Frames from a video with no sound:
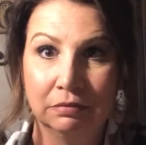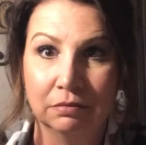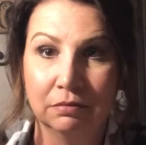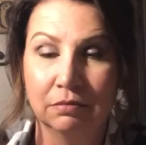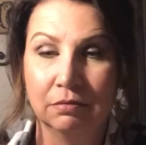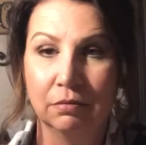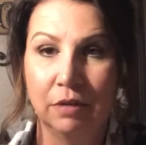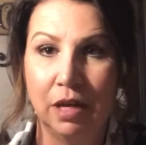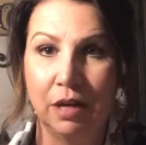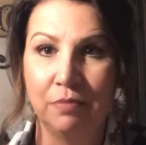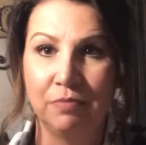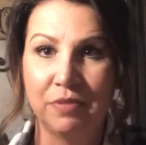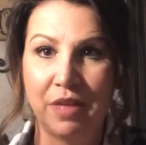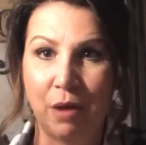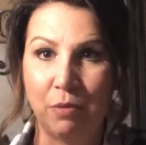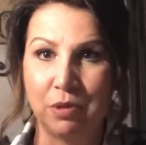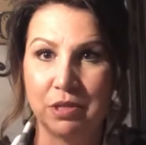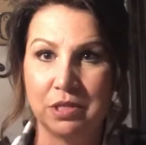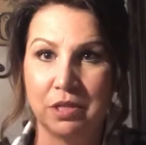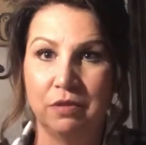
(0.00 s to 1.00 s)
Well, that
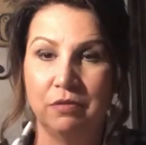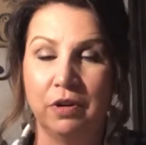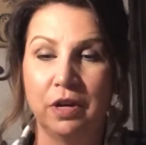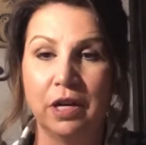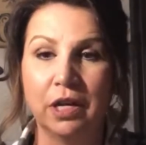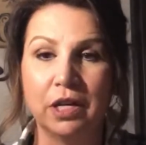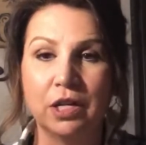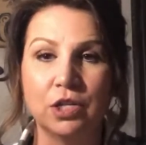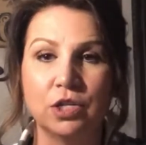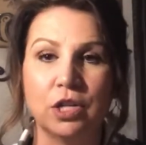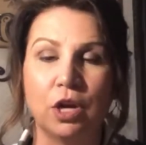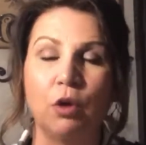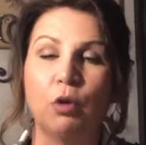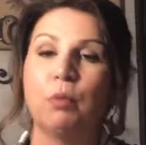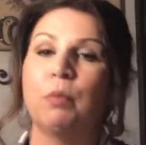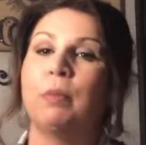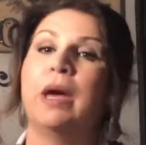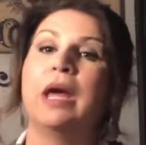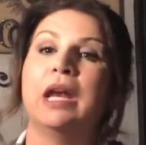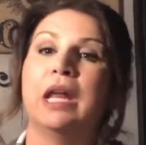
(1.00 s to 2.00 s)
wasn't a very good joke,
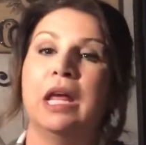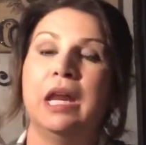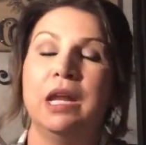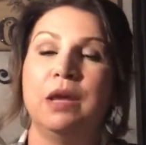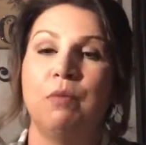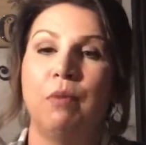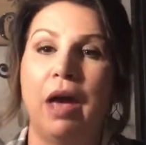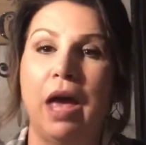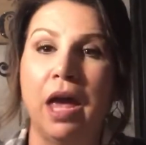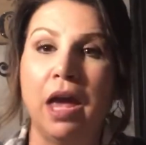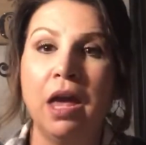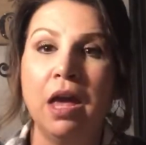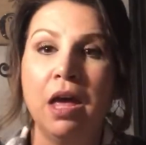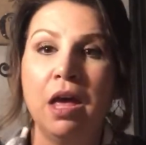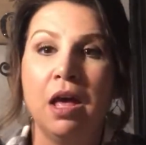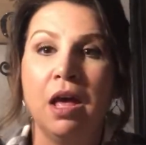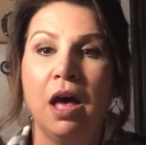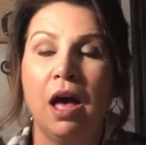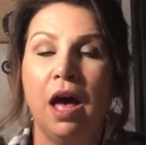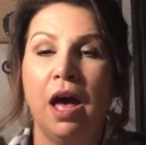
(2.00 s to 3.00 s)
but anyway,
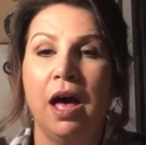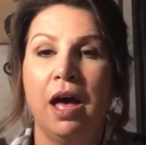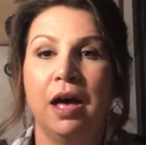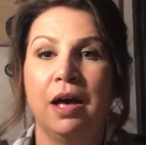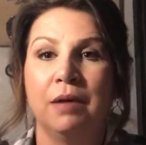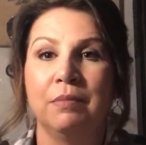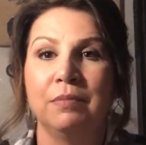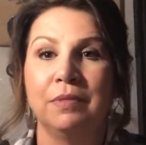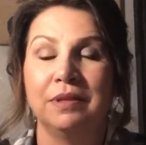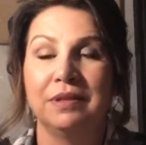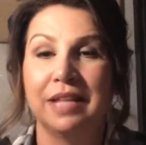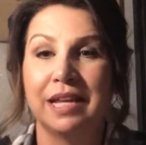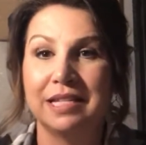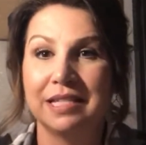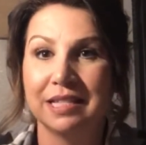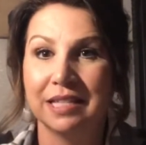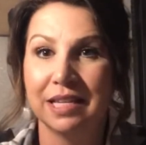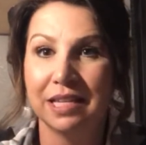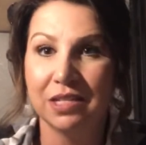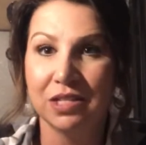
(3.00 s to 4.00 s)
um, let's
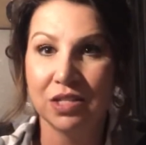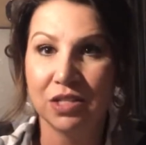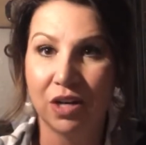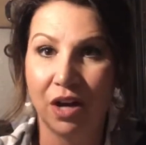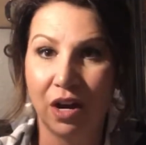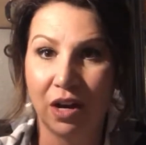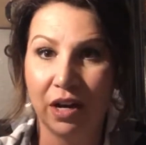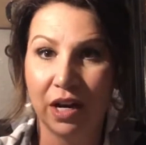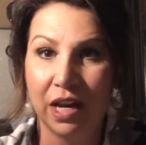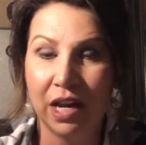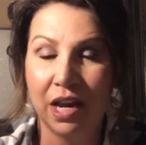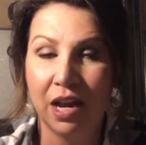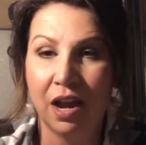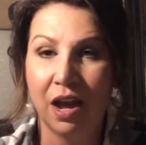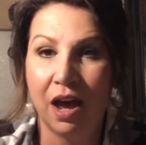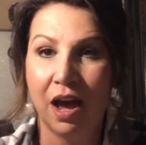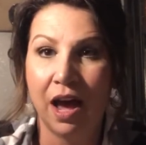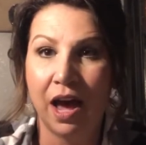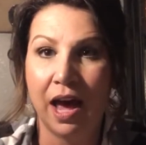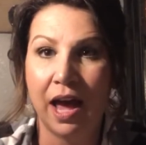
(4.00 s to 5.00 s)
get started.
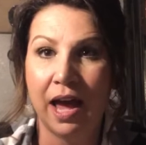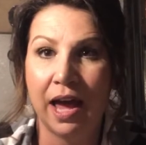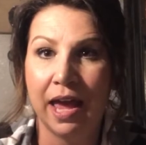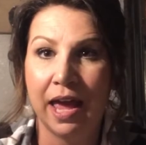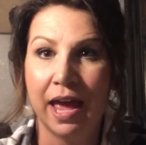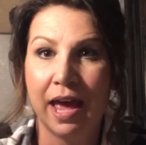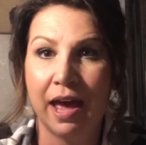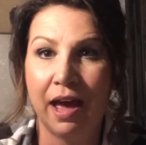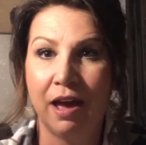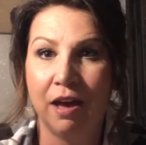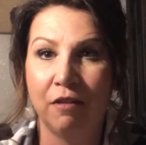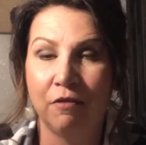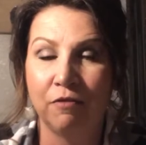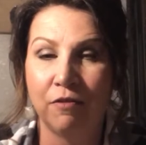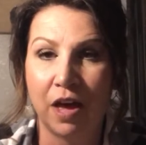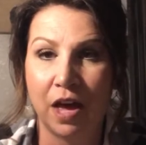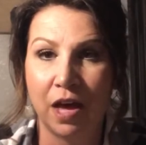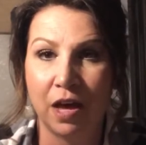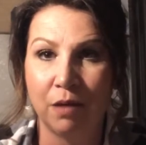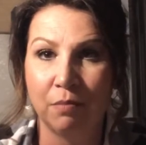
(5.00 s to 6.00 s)
I have
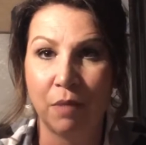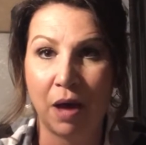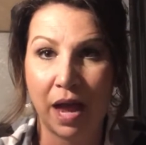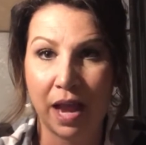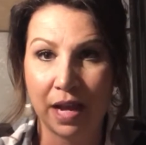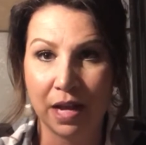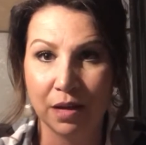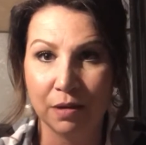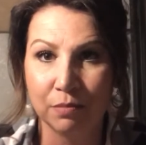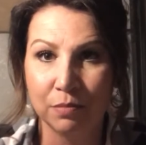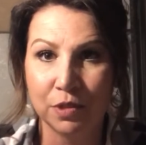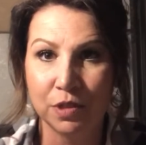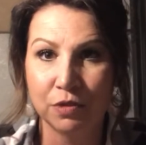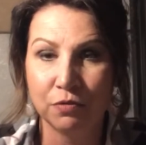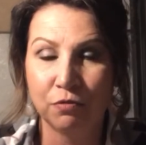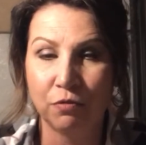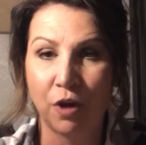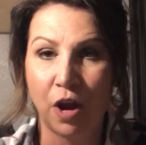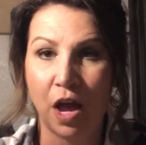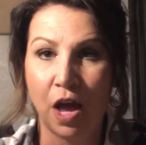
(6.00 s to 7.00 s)
um, items
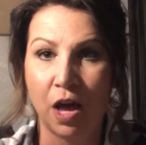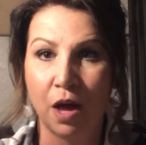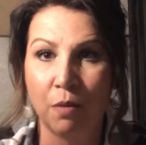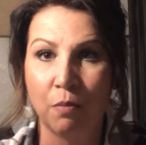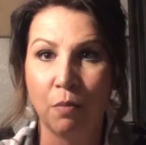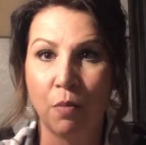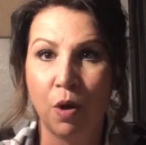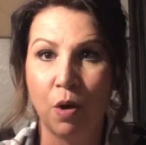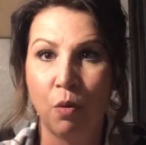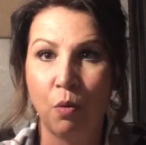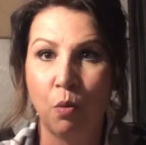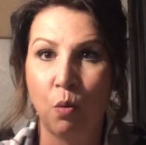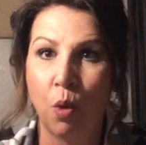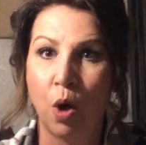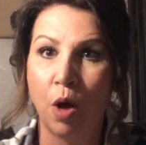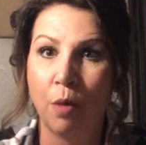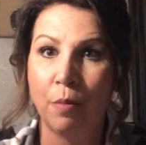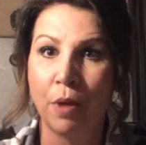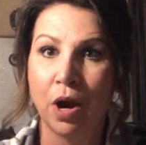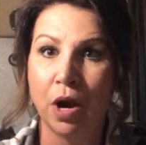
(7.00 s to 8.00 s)
from
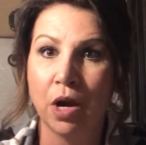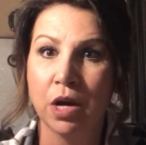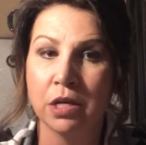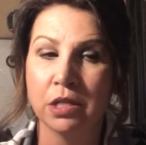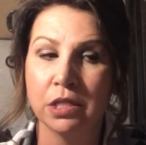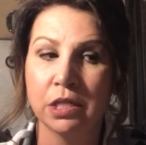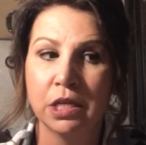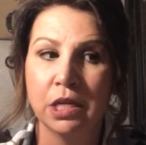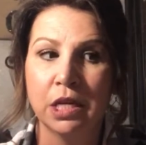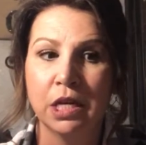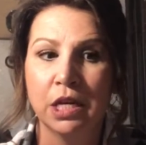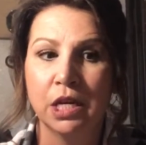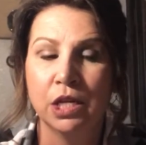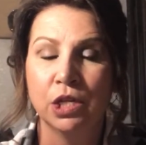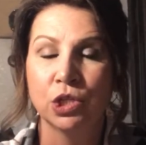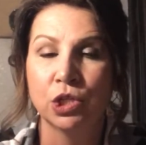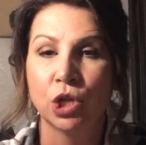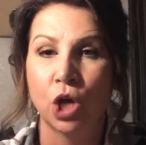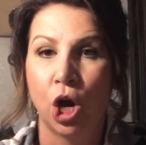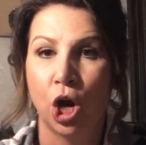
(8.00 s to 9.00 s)
Walmart,
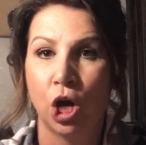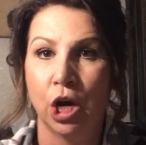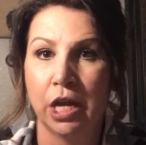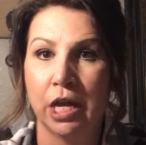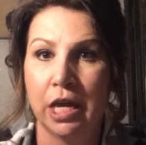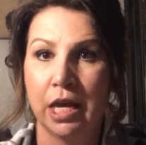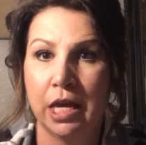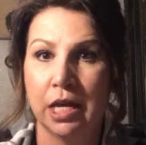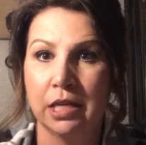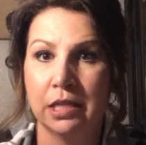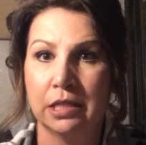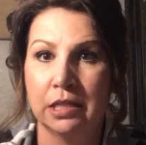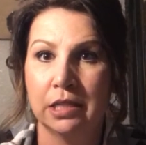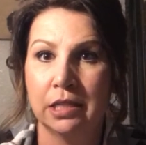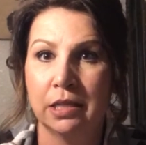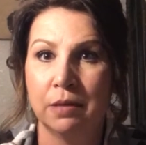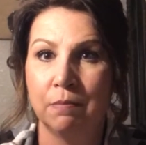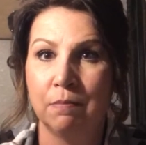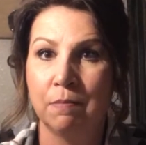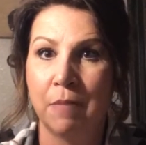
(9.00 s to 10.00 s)
Target,
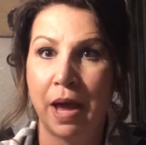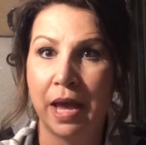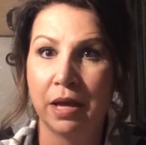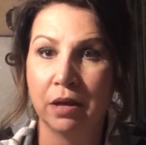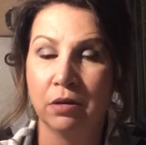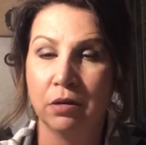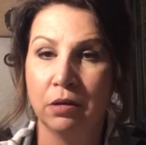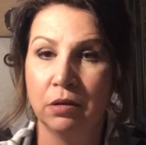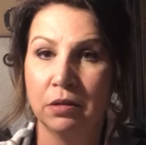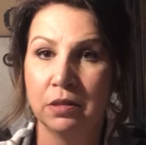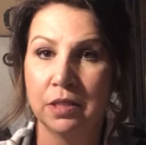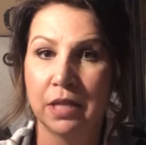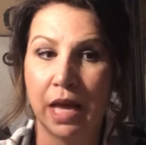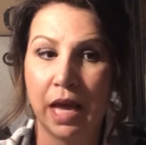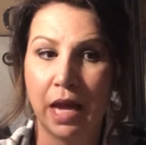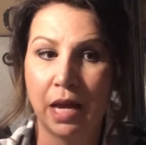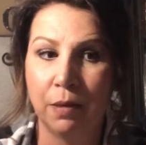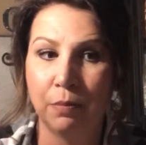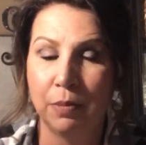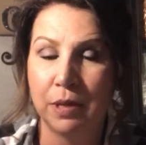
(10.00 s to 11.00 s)
Michaels,
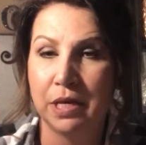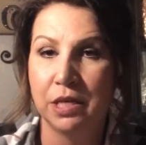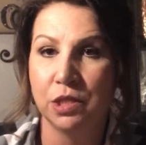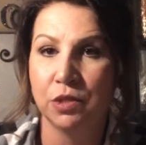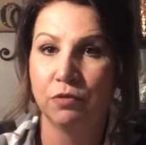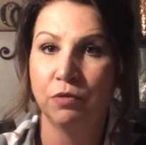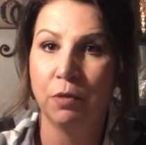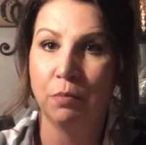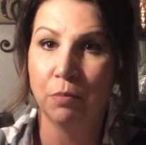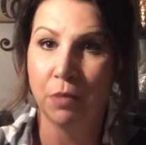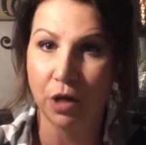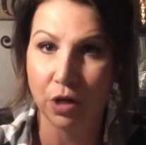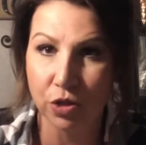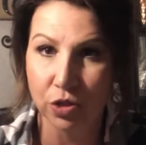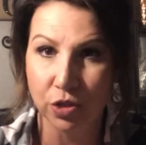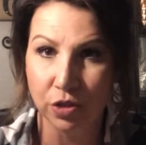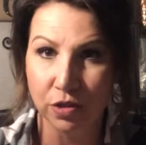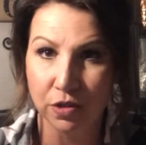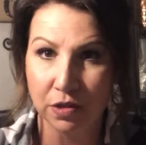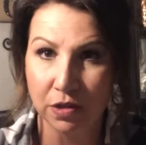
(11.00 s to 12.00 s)
and a piece from
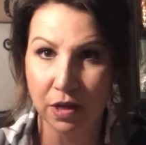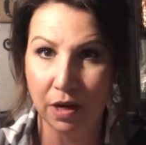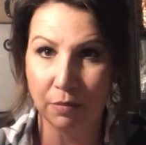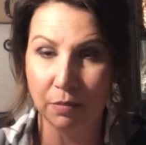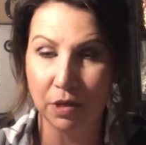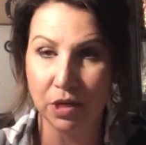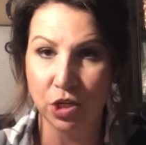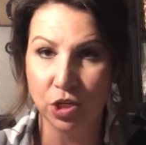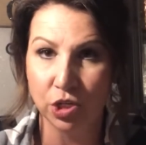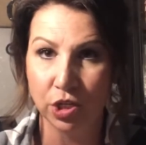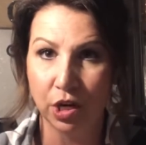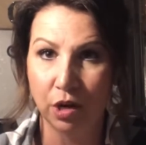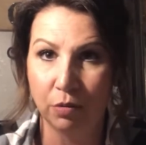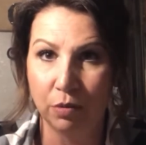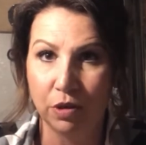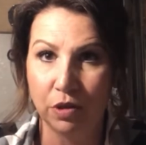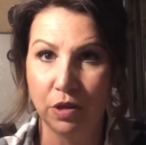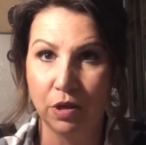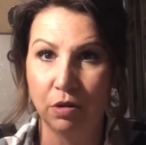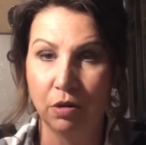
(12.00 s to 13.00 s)
Marshall's that I'm gonna share
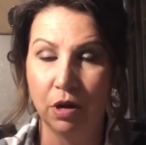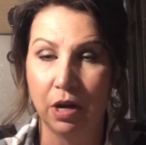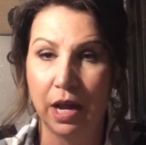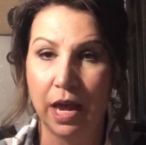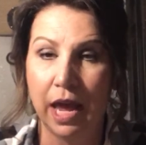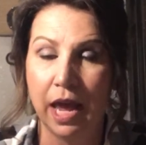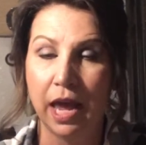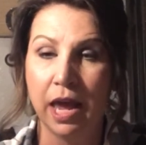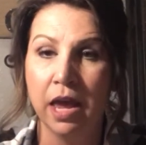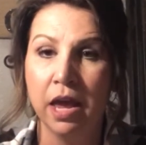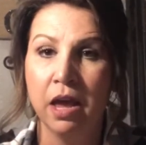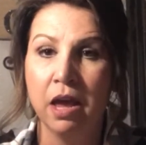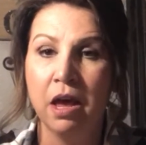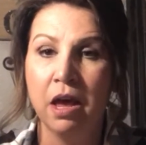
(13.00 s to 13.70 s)
with you today.